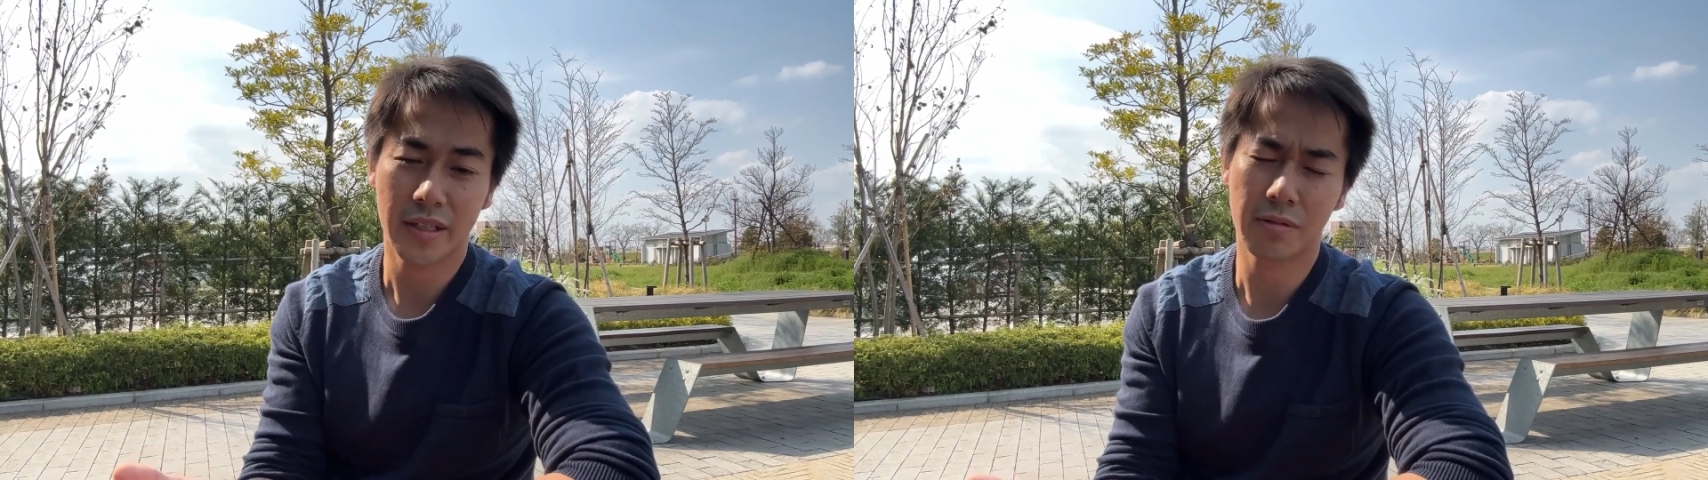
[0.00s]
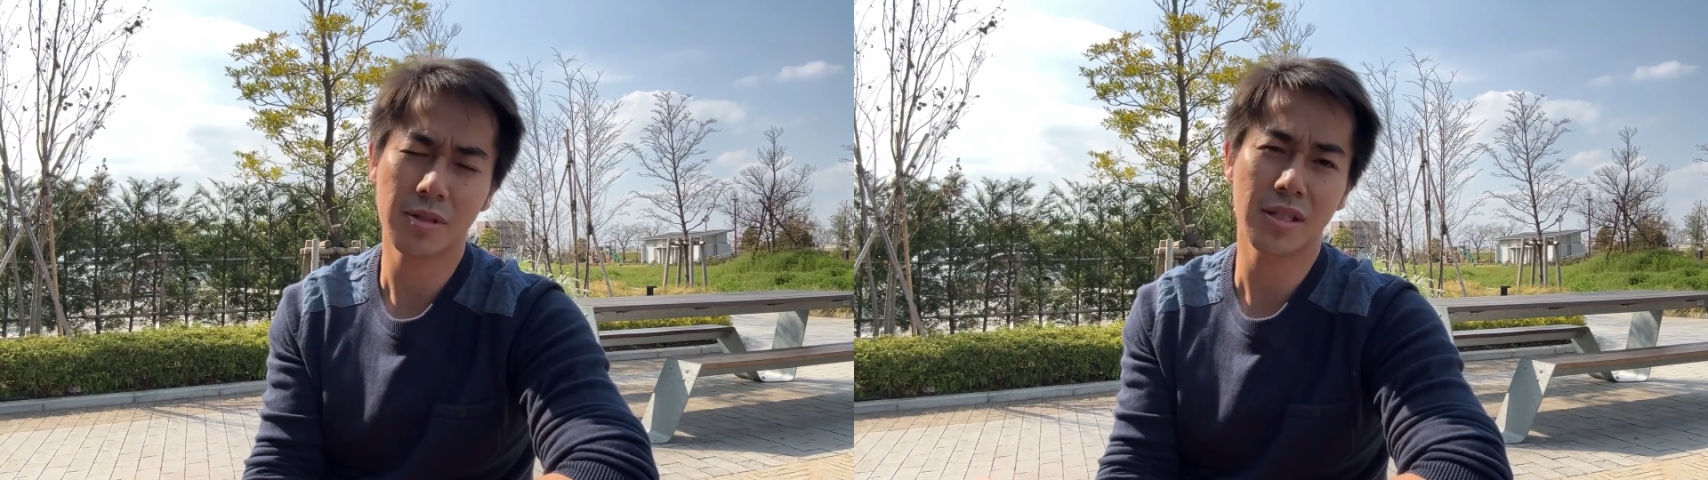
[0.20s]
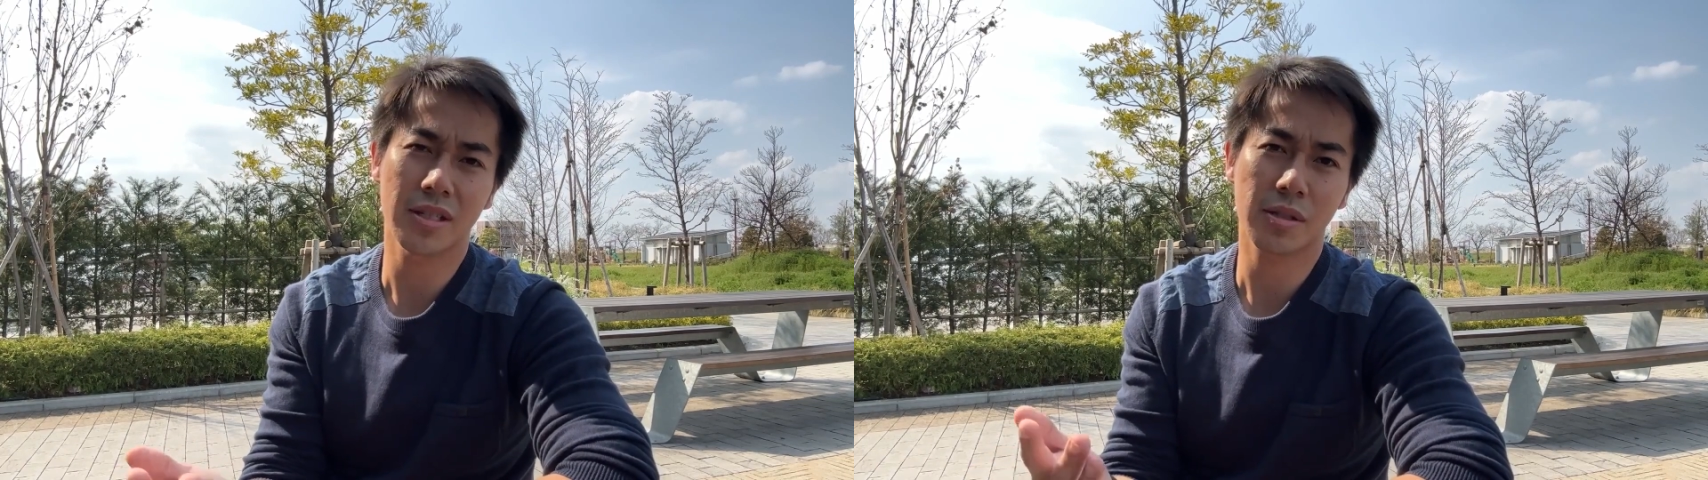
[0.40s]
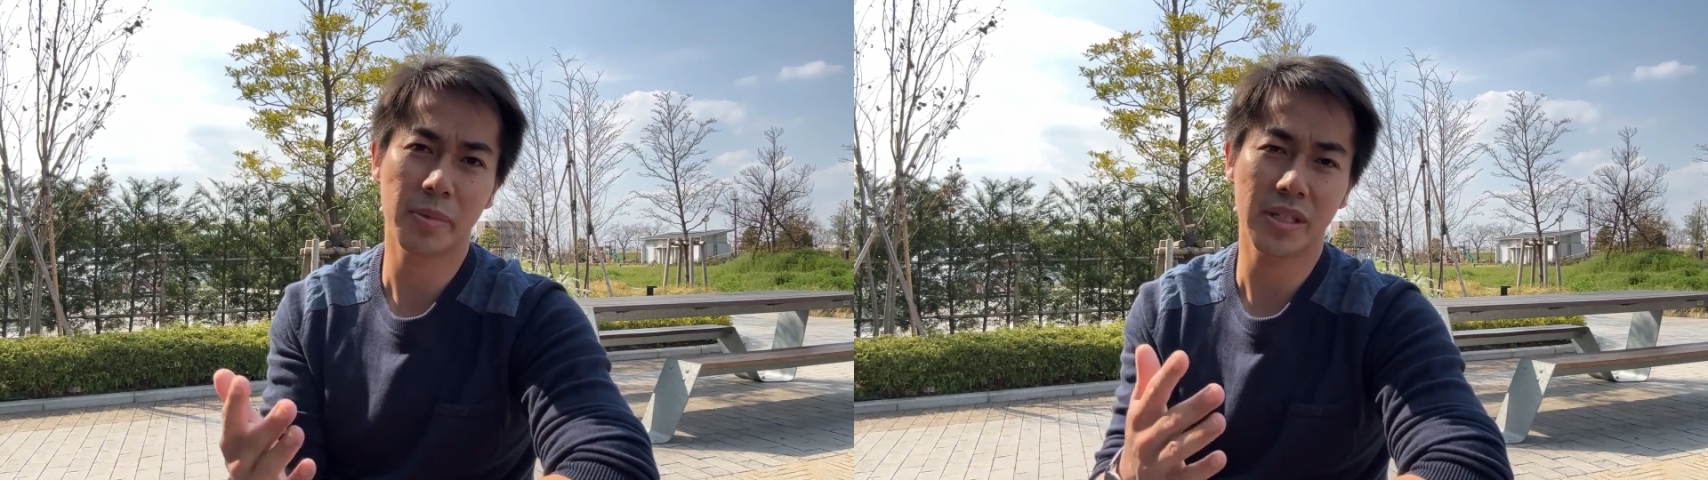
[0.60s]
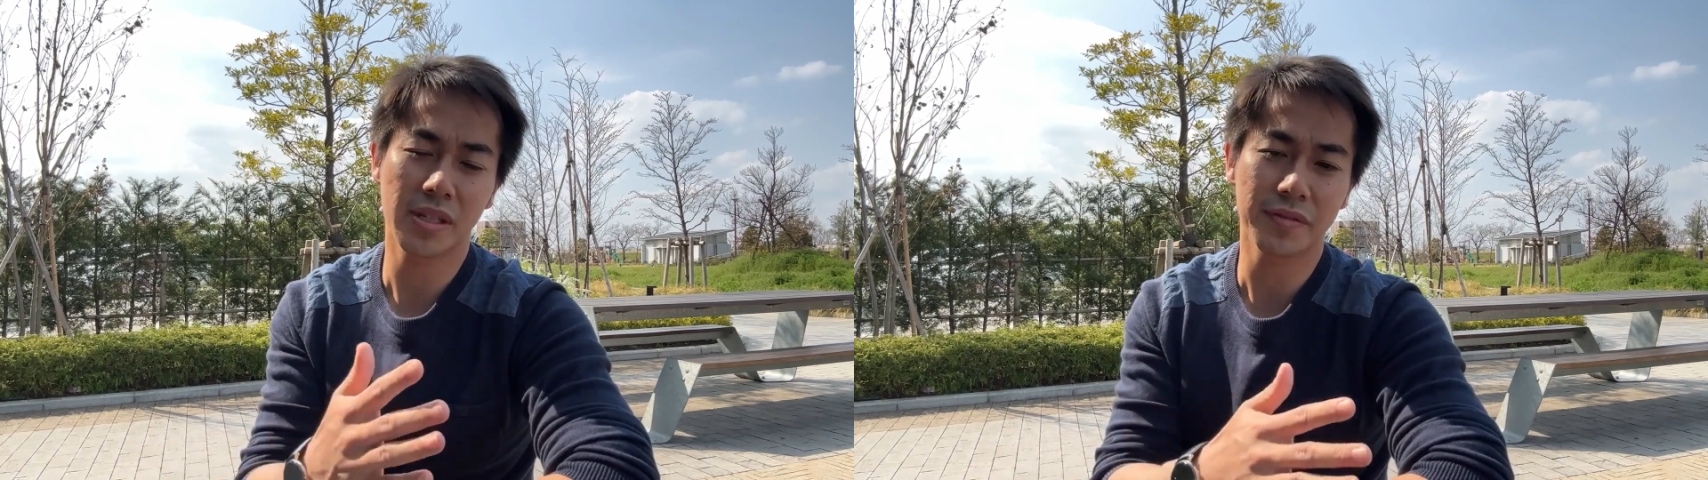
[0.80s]
there wasn't a
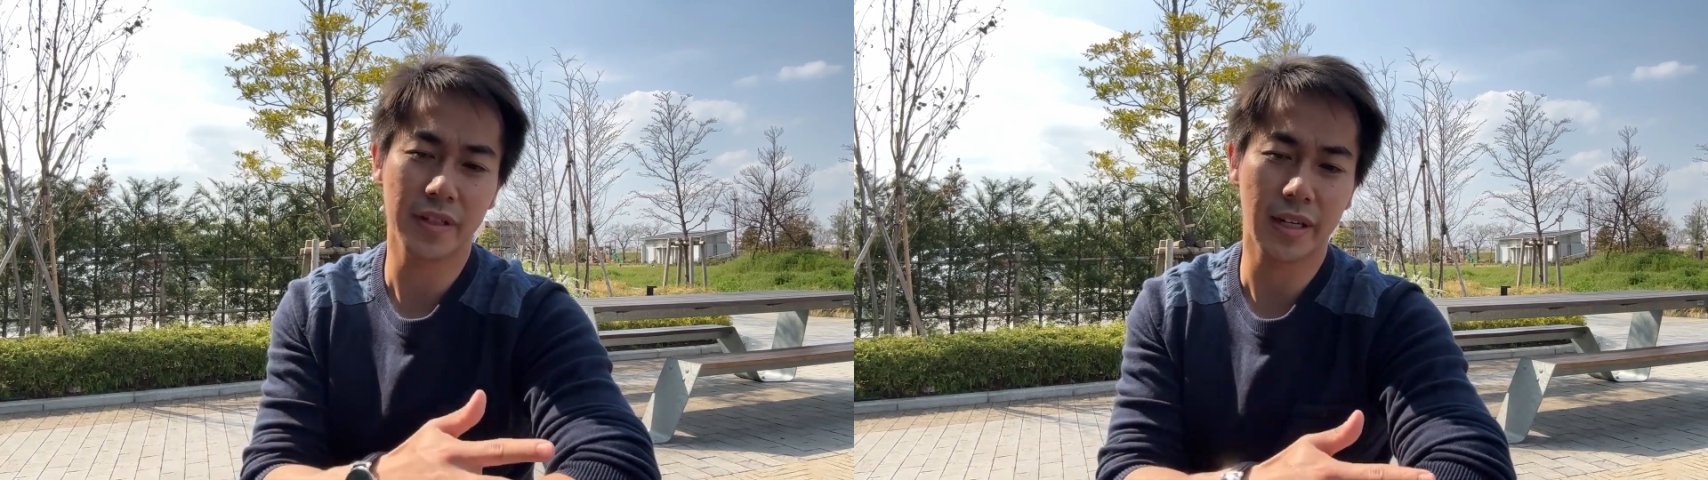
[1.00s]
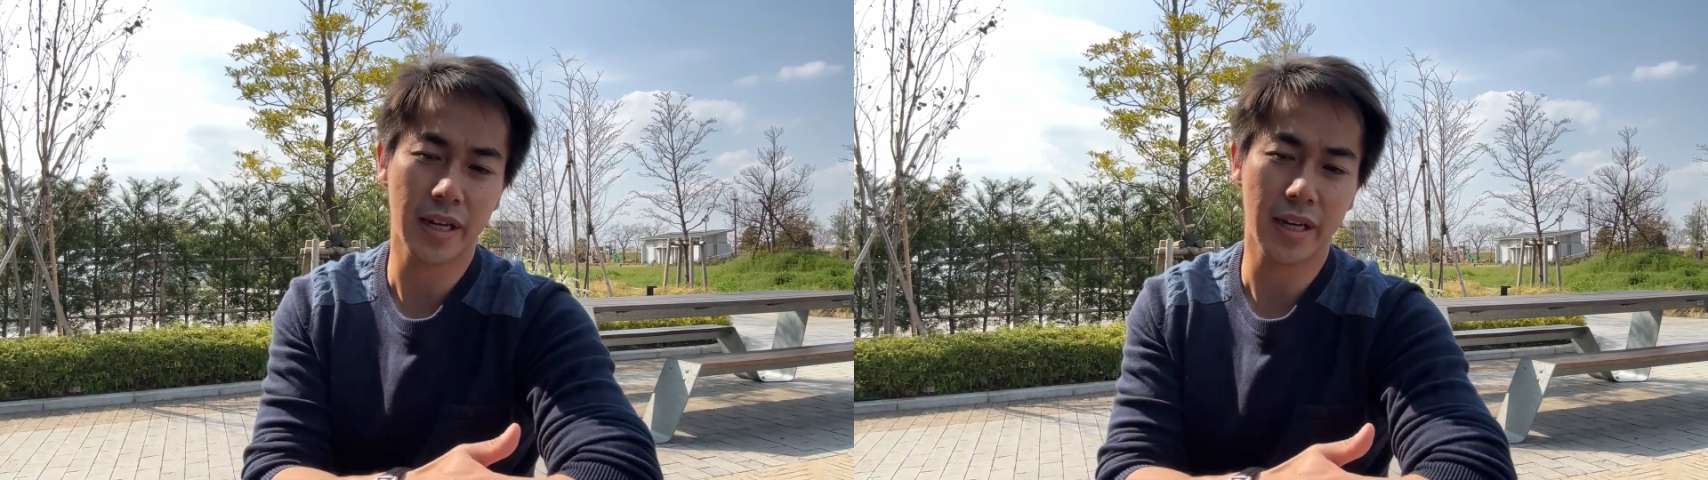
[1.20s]
specific